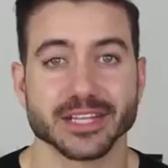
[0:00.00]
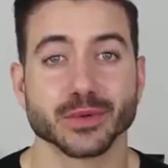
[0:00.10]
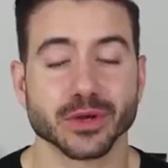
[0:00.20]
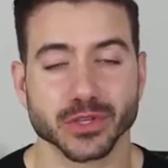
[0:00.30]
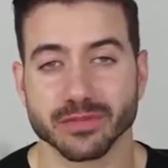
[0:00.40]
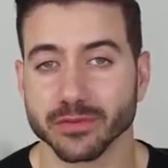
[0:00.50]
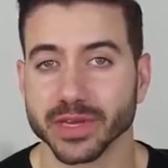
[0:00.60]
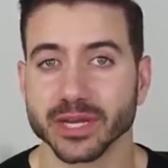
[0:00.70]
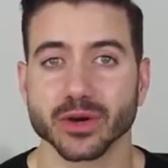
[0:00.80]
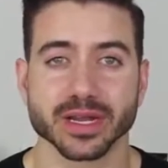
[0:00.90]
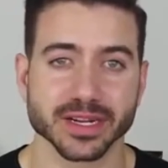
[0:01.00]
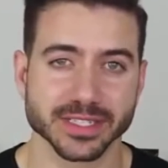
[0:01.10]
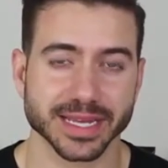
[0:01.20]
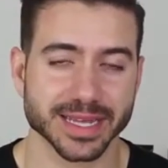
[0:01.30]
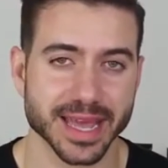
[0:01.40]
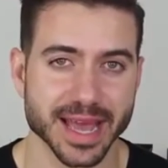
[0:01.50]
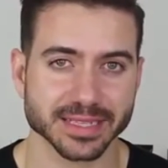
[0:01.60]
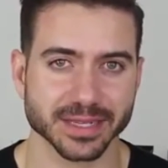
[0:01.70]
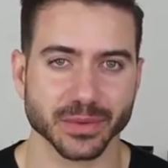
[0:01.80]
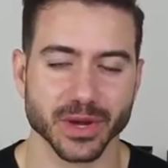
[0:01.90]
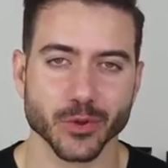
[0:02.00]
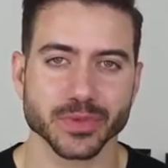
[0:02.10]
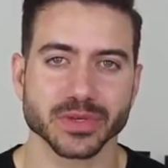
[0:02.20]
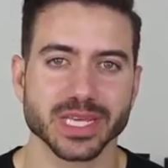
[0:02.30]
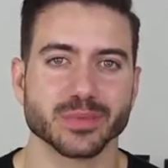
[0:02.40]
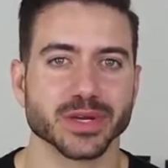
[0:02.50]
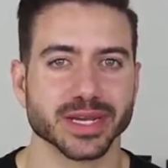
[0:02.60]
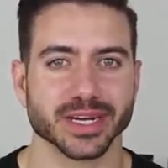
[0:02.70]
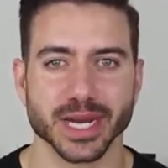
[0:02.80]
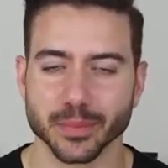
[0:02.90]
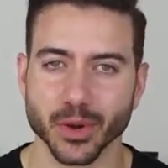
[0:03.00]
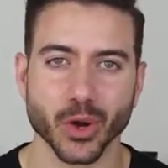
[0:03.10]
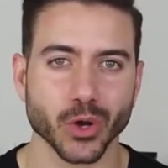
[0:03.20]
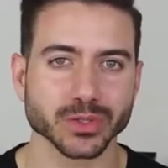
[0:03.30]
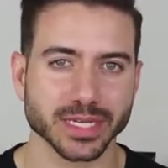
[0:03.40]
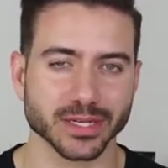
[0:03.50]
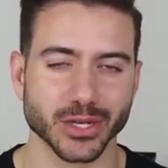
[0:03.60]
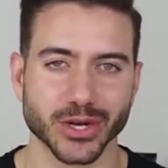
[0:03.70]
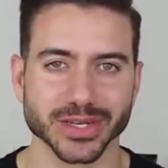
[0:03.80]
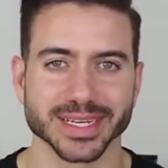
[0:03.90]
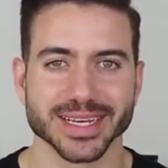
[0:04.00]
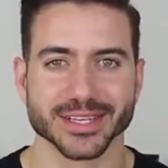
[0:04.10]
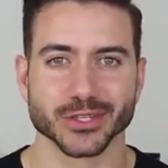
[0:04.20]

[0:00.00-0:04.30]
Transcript: I do also have a video on hairstyling hacks that will help you keep your hair up all day long.